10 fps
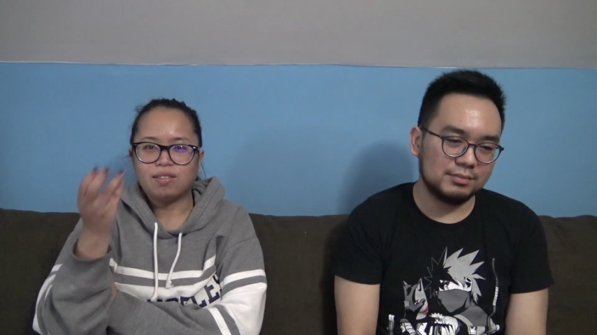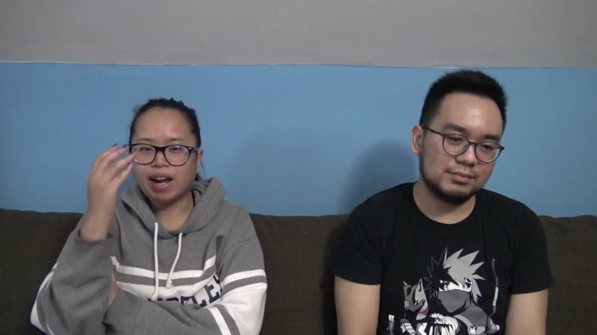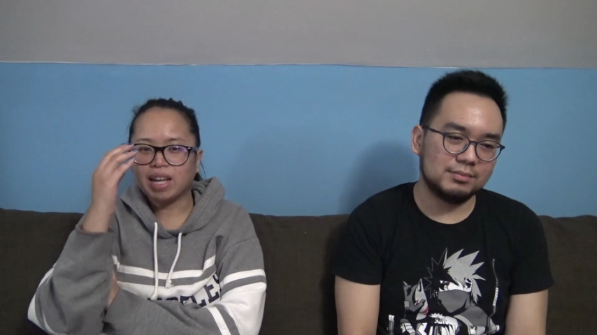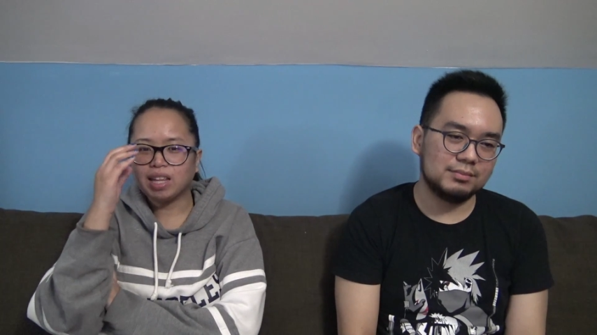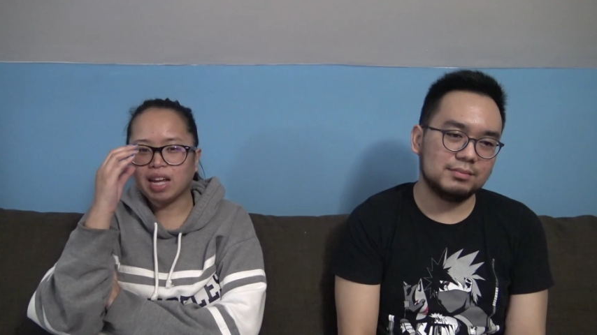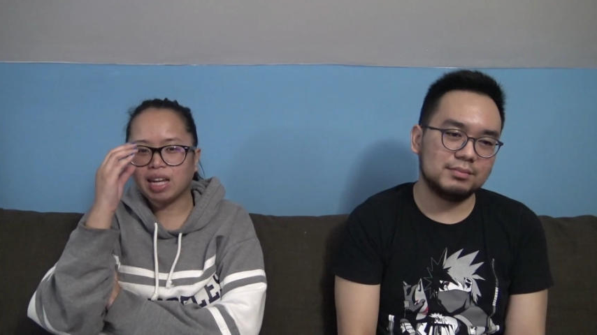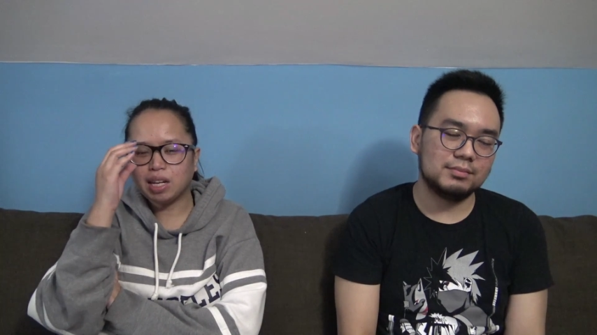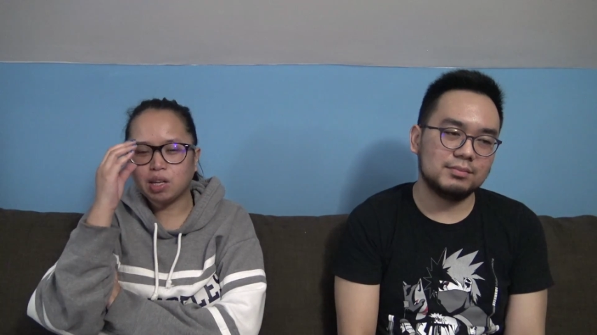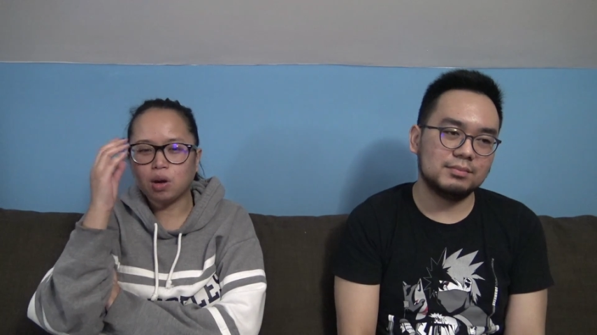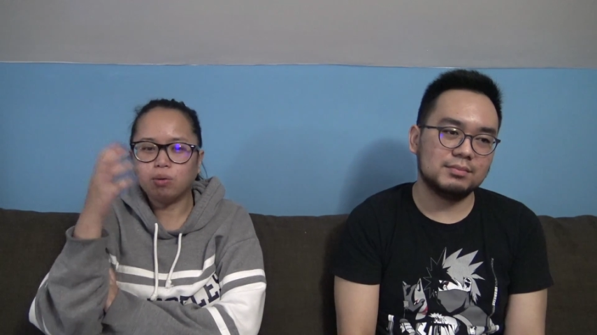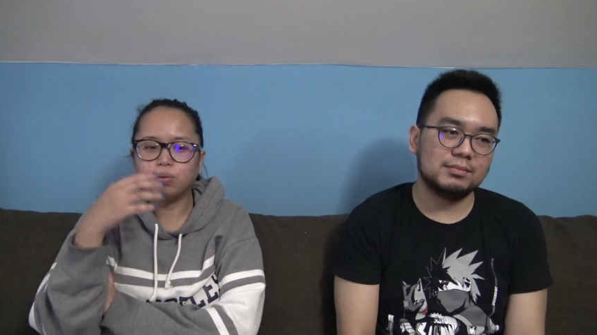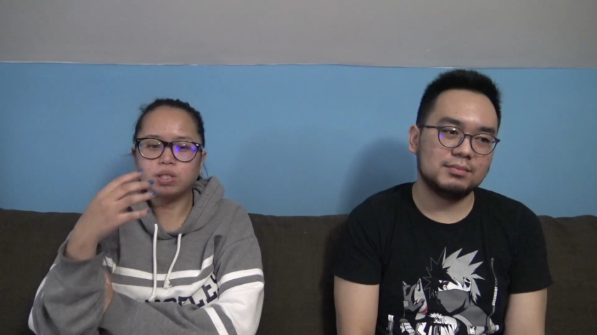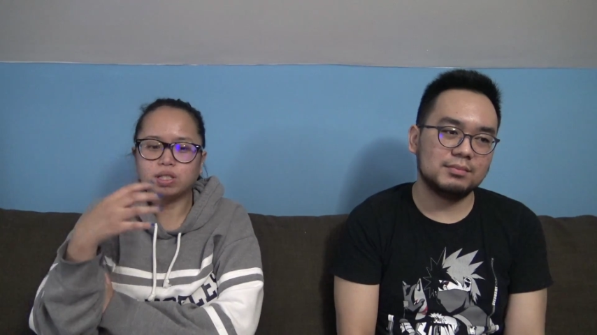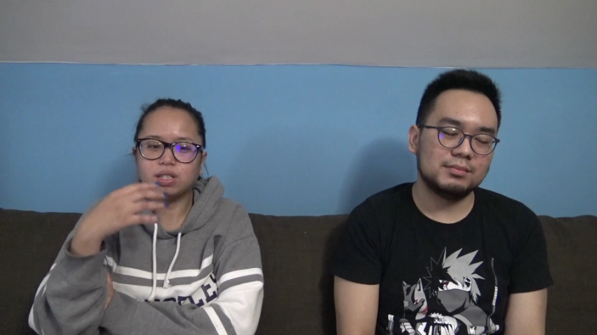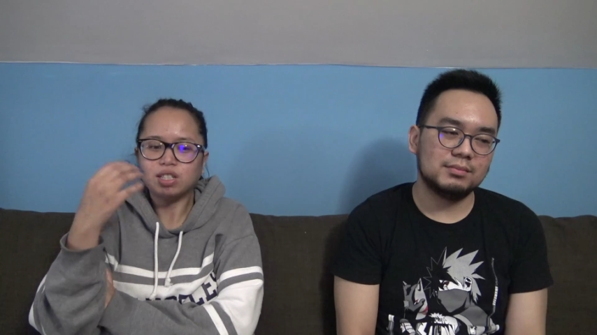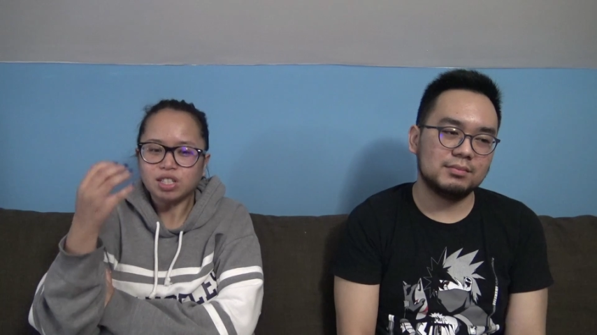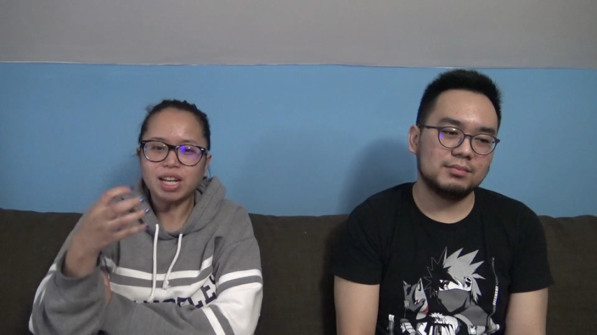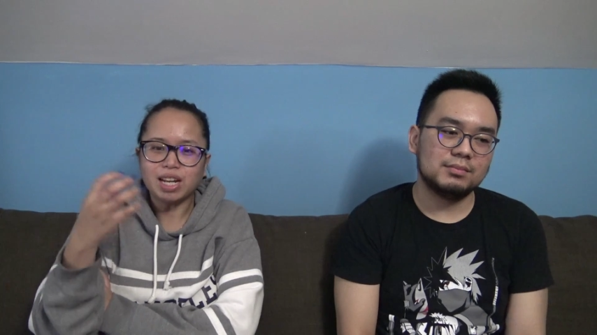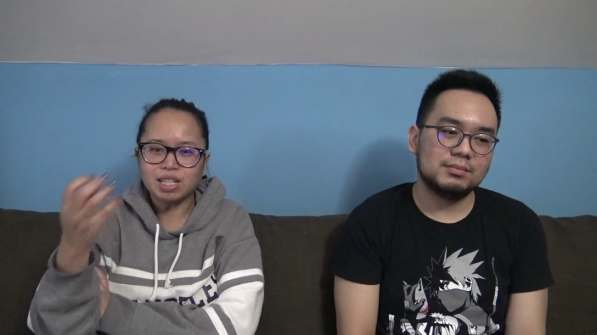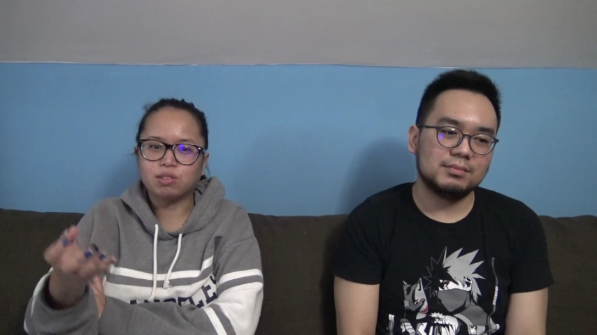Speaker 1: right? Like, he knows
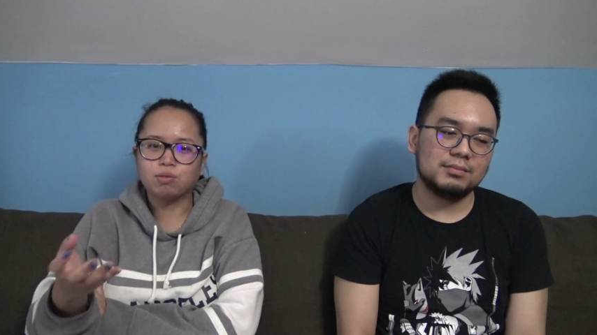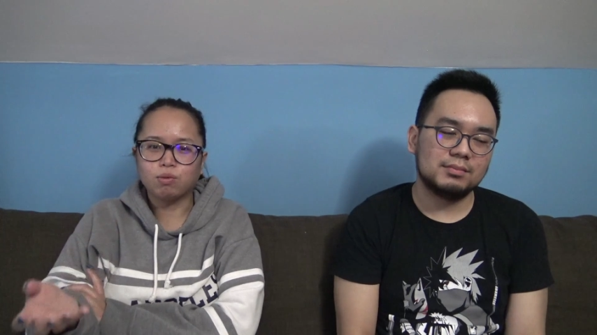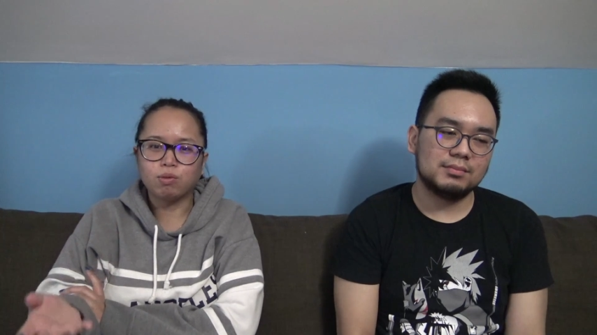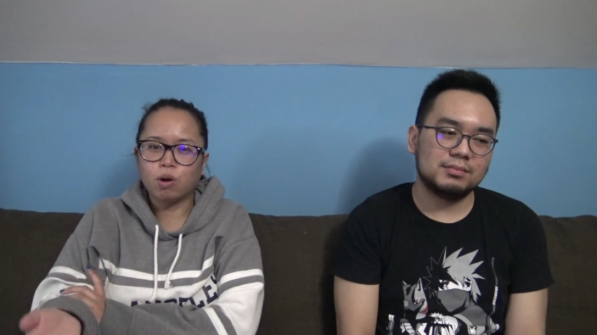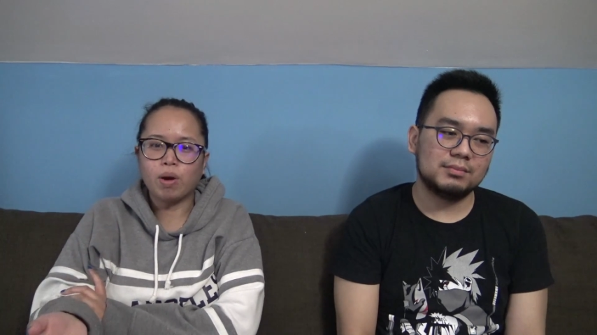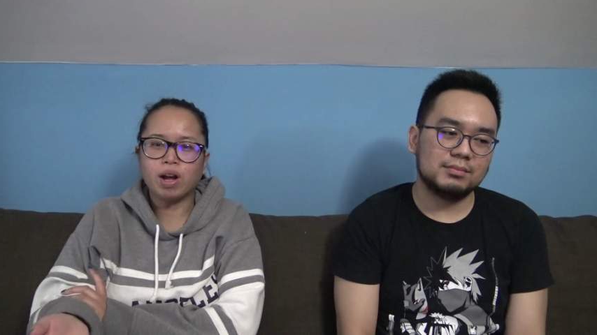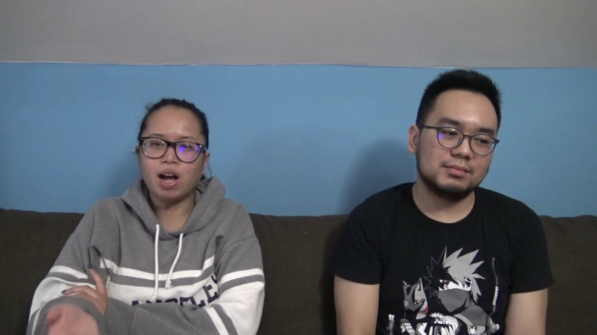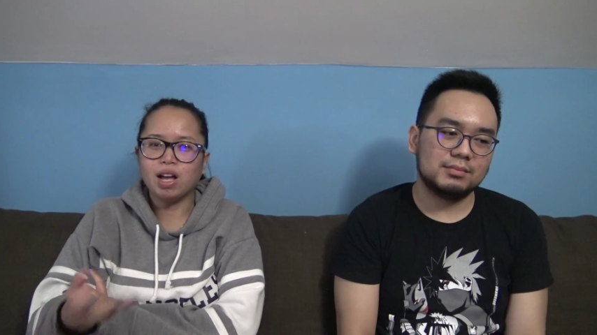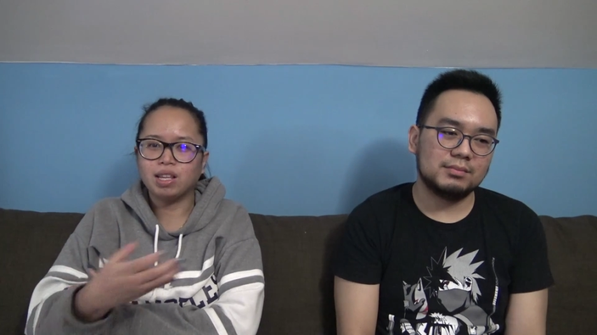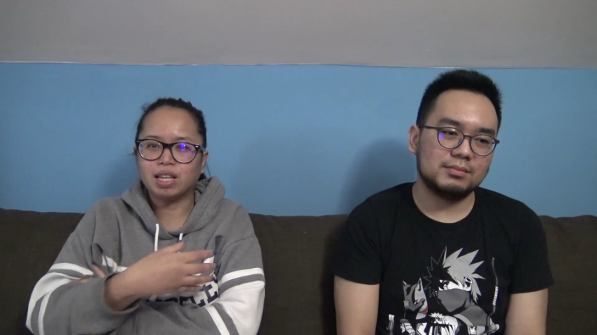shit is going on,